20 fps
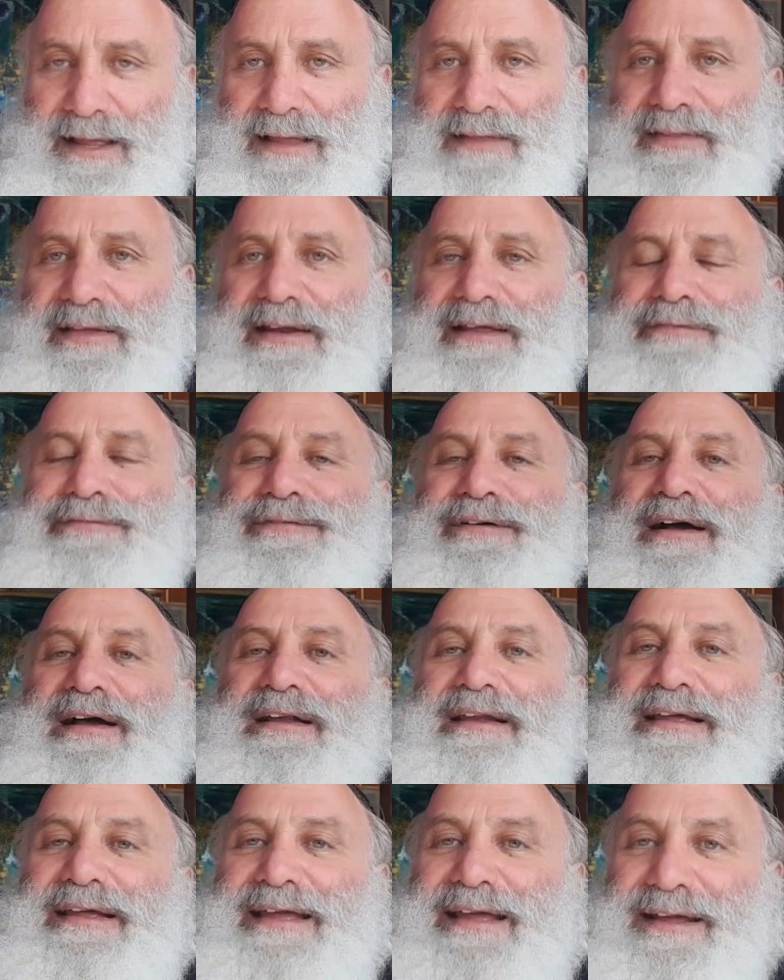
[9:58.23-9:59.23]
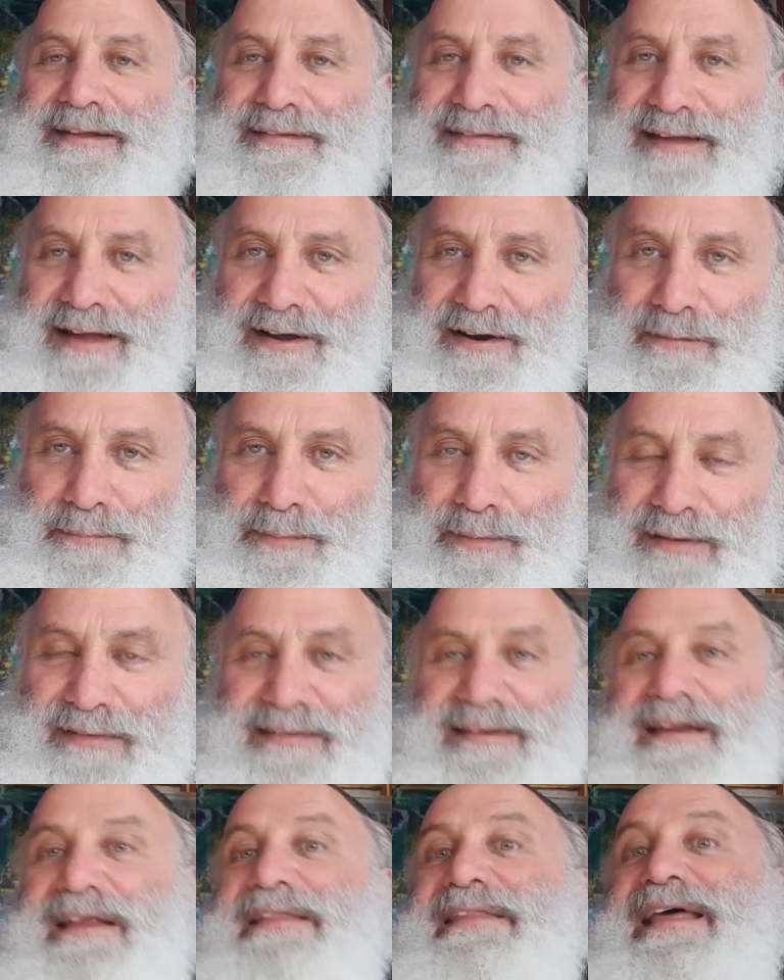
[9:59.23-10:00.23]
And then he finally gets out of
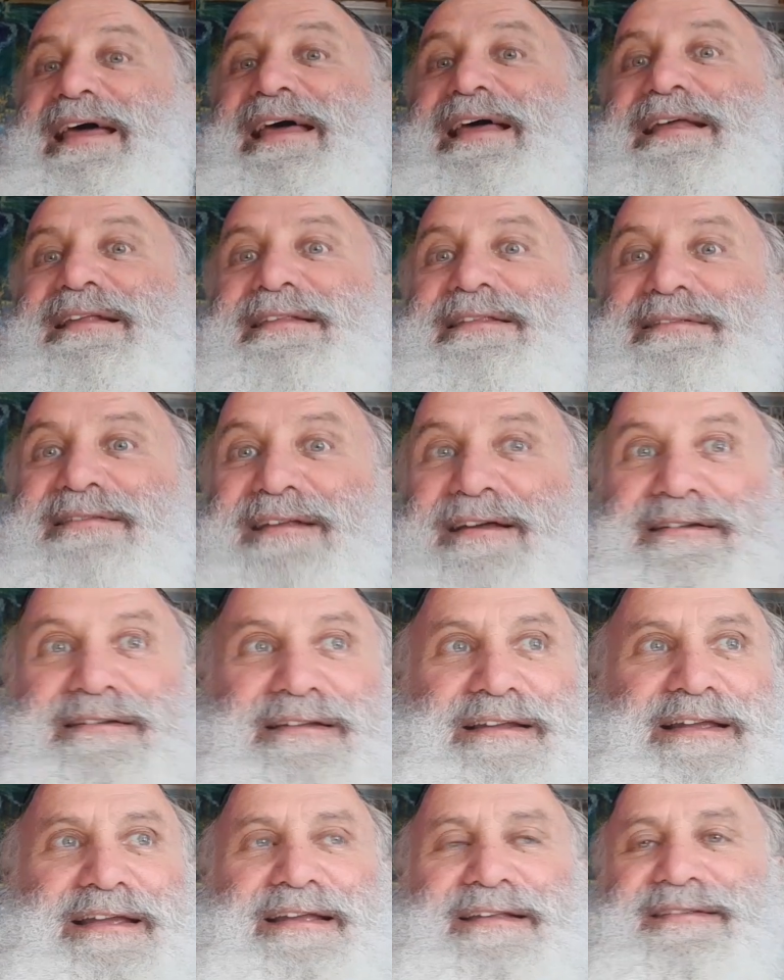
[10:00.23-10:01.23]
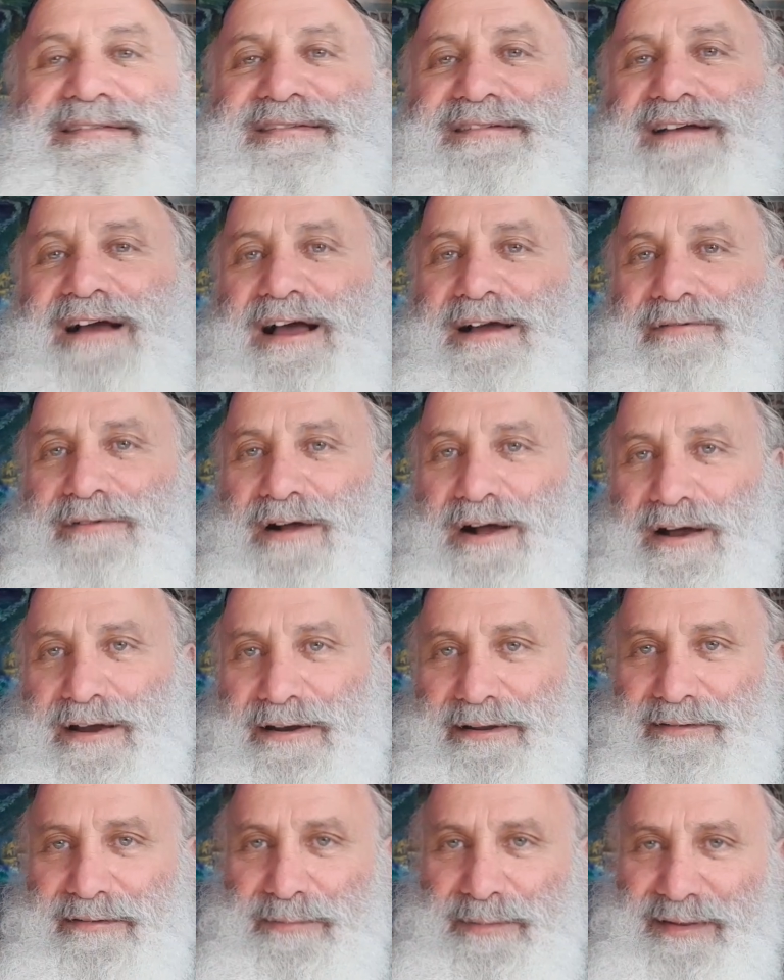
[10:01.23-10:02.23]
prison, and then suddenly he's
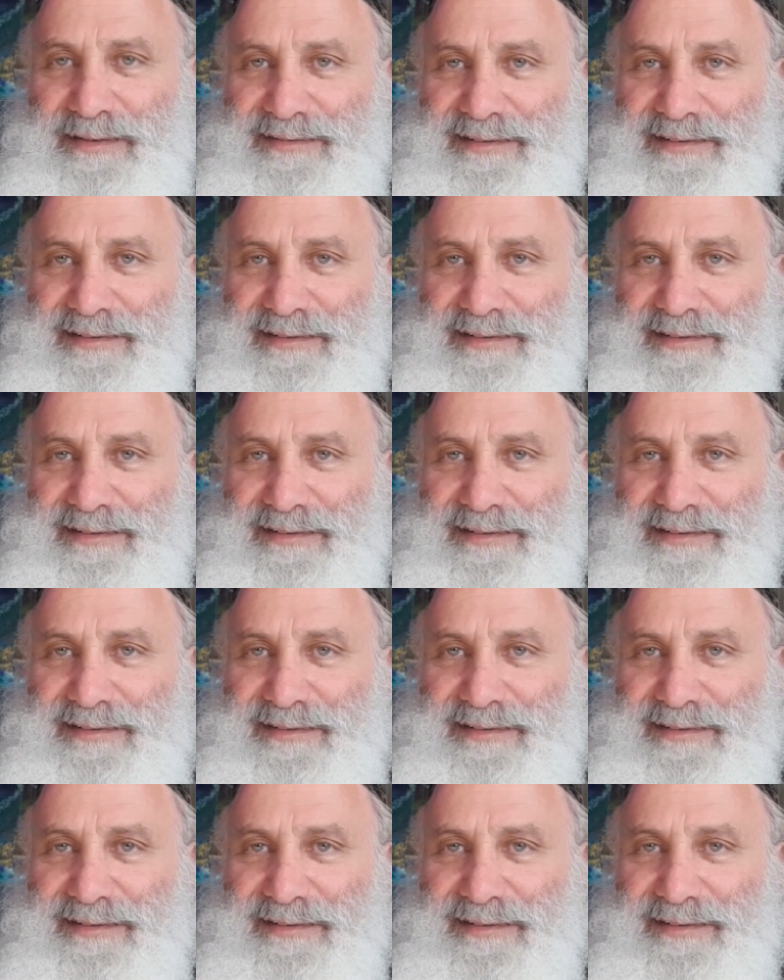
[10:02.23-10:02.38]
skyrocketed to be